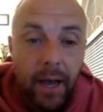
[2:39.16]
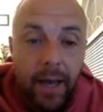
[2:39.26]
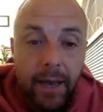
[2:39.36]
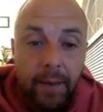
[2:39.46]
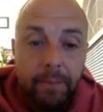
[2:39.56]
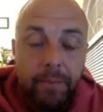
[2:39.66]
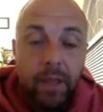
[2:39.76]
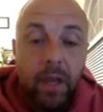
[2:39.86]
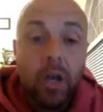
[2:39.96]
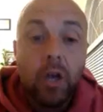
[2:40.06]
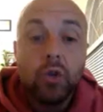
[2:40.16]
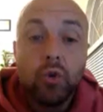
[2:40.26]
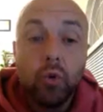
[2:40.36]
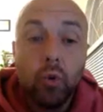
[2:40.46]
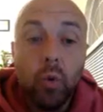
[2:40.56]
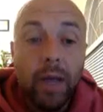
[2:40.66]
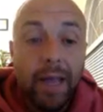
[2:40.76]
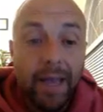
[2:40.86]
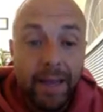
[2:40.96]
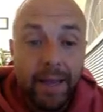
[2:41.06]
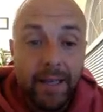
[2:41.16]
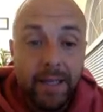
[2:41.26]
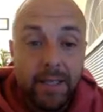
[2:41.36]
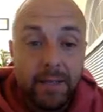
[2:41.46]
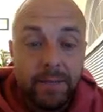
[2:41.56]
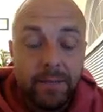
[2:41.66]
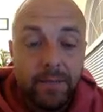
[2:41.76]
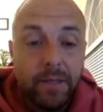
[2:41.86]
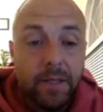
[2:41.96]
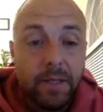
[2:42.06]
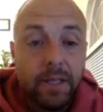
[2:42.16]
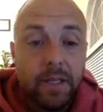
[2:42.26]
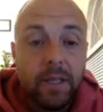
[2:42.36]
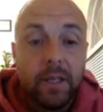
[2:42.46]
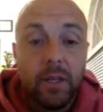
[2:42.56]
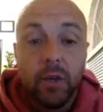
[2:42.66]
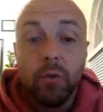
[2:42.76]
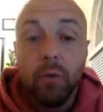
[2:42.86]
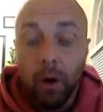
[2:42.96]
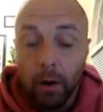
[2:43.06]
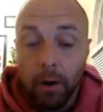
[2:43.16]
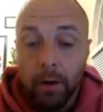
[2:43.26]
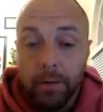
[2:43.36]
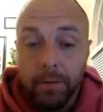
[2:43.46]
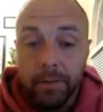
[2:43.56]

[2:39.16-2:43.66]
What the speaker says: I am. Tú eres, you are.